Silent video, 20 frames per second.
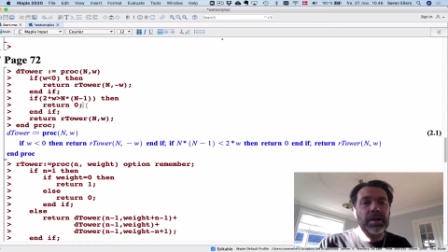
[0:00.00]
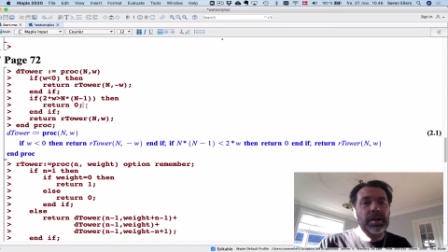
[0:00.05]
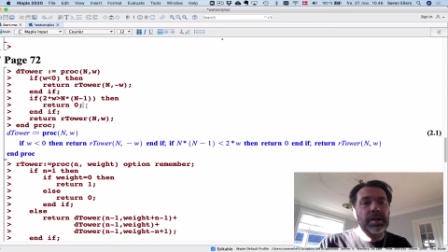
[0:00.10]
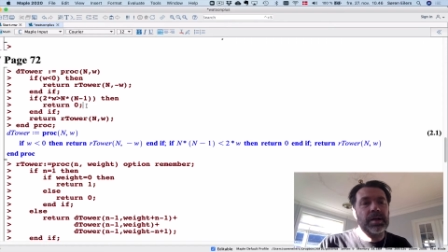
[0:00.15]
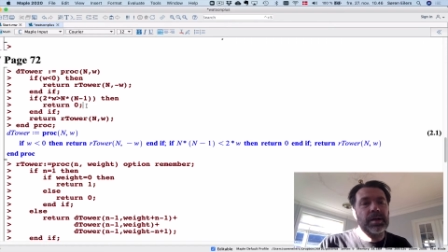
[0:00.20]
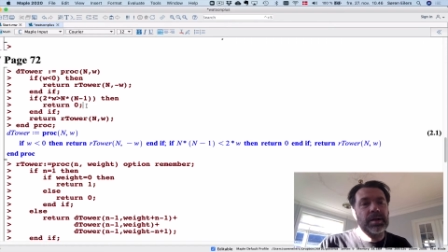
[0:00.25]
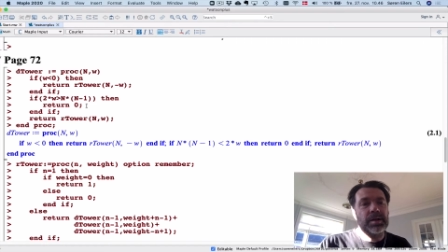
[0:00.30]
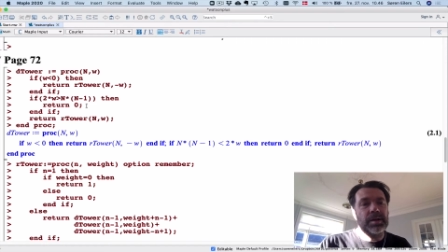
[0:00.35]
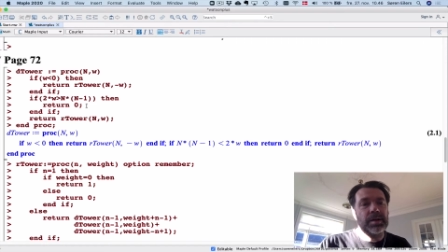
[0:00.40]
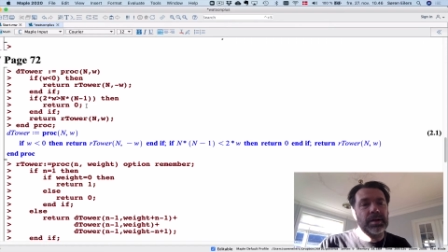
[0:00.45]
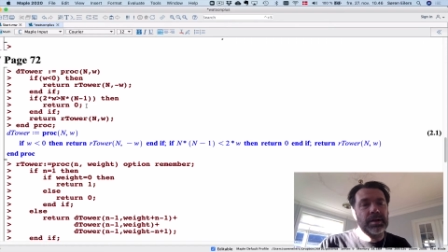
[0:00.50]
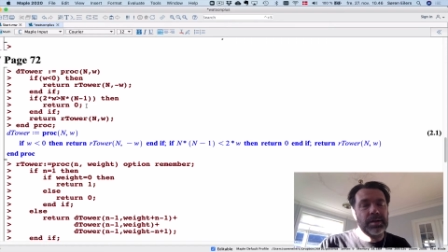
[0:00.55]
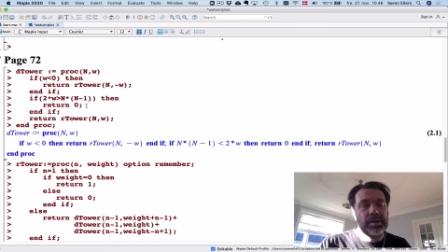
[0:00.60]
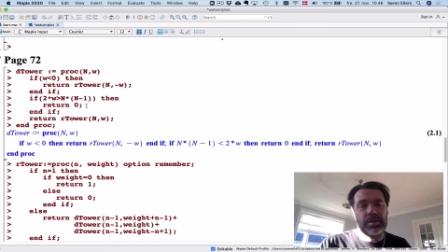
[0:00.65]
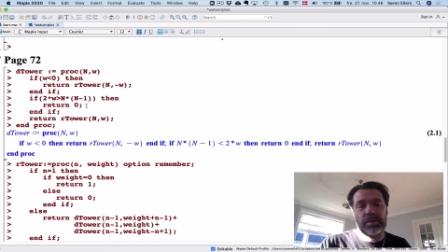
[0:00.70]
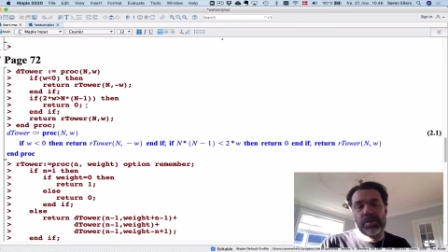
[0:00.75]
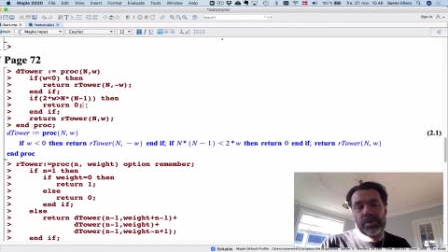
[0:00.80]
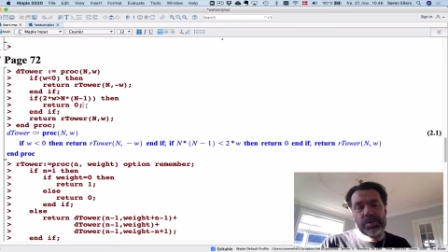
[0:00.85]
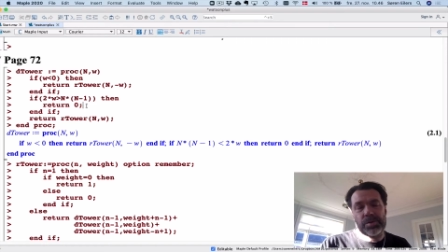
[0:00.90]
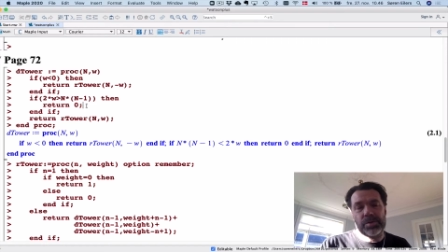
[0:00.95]
uh,
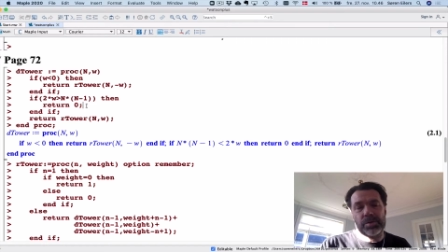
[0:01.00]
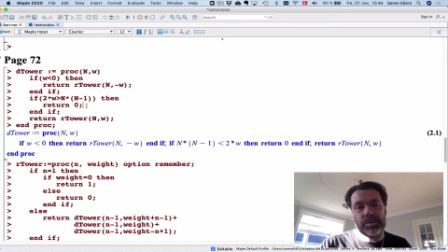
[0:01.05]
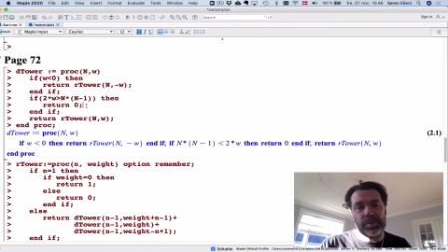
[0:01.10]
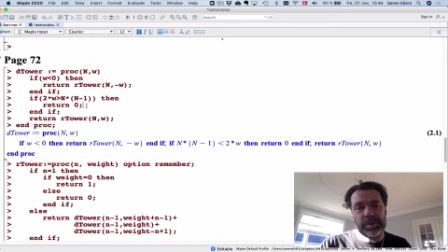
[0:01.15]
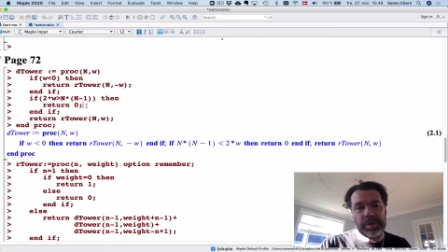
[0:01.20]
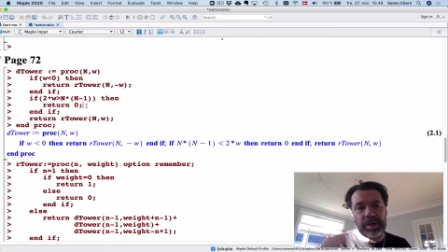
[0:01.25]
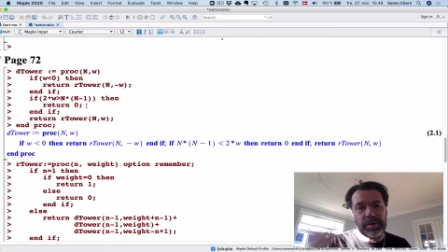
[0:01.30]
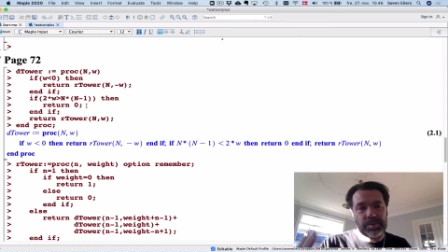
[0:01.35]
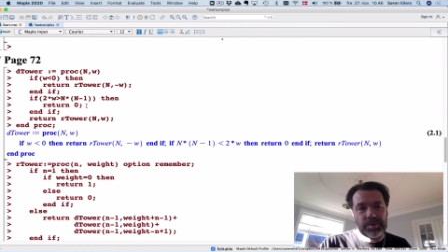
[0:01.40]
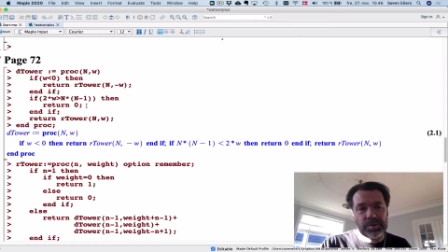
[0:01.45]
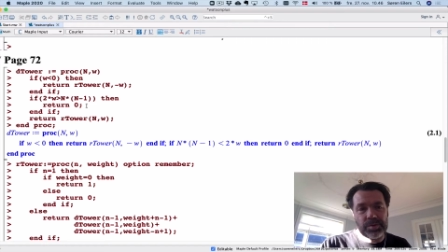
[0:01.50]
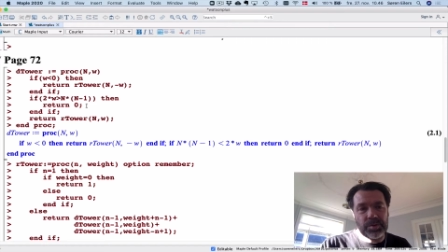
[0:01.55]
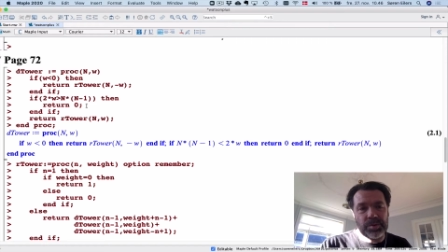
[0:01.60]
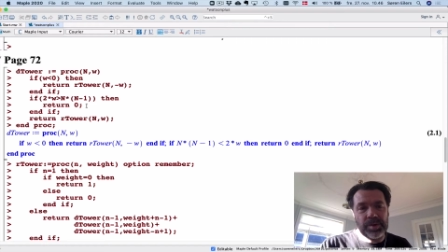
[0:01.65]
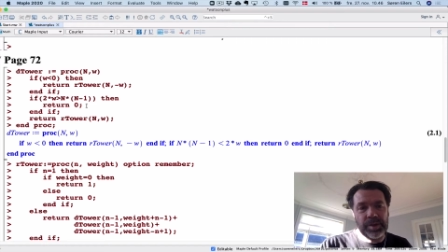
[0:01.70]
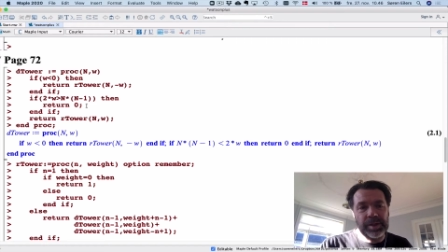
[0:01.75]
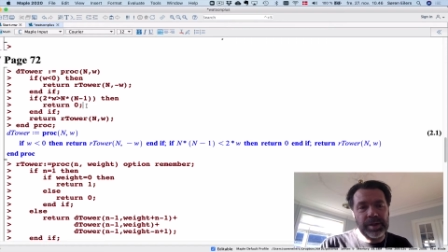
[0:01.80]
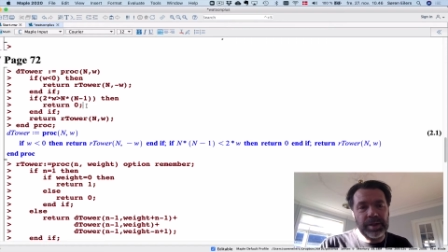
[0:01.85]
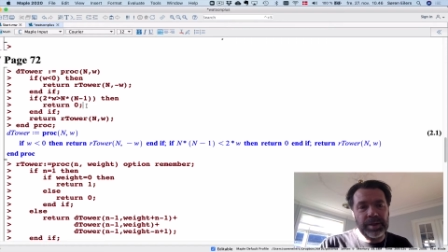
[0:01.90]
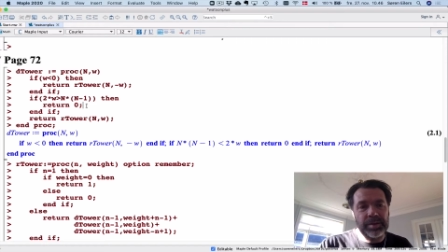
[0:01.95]
also without
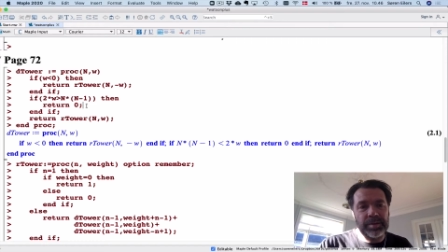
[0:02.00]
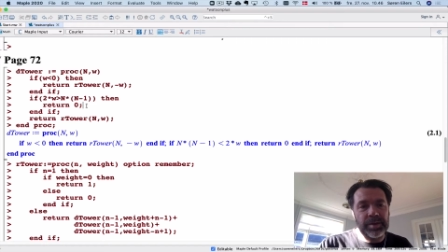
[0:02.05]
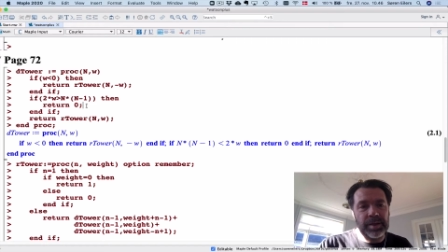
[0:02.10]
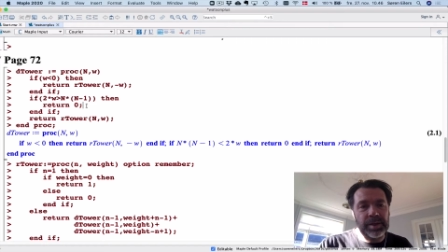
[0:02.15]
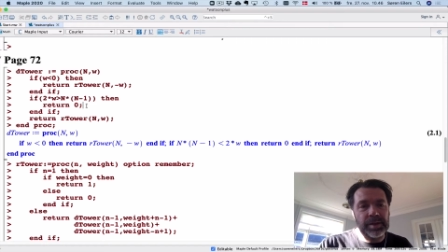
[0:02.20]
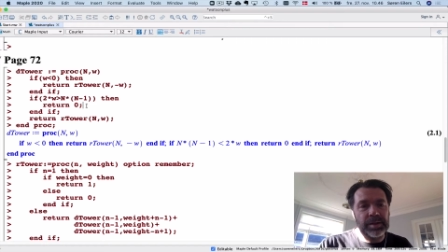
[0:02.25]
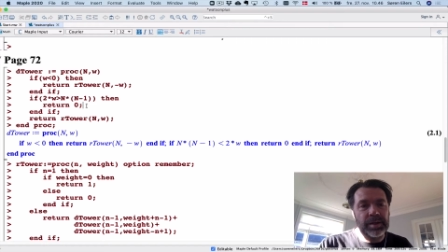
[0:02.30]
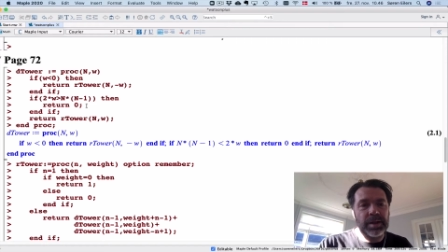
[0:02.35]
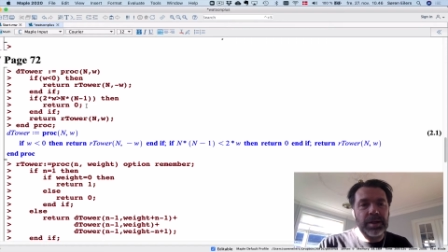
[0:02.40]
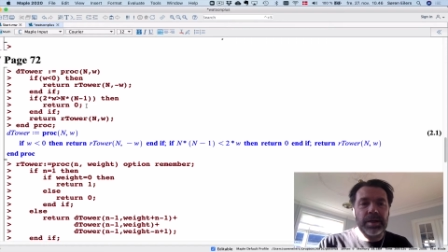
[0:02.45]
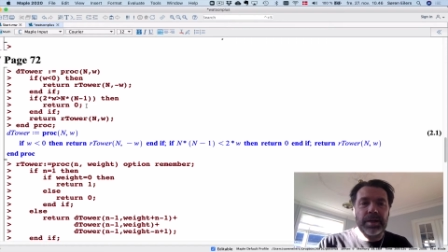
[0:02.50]
storing anything.